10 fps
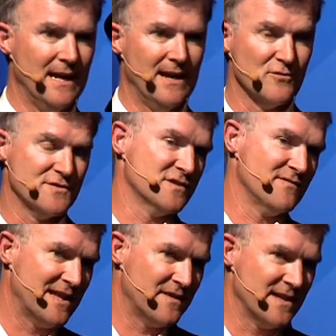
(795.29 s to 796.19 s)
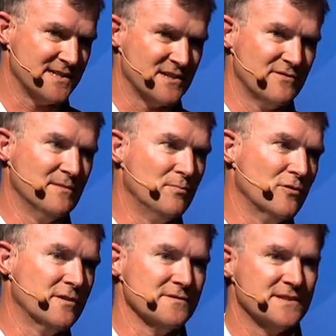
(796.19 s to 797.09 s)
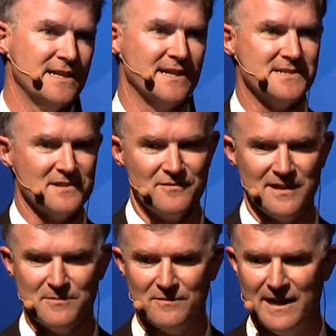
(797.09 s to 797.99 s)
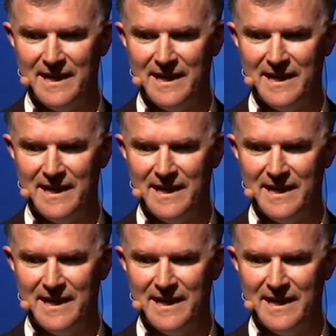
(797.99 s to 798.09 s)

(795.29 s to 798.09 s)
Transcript: and all sorts of other things that are in the book. You'll see, it's incredible.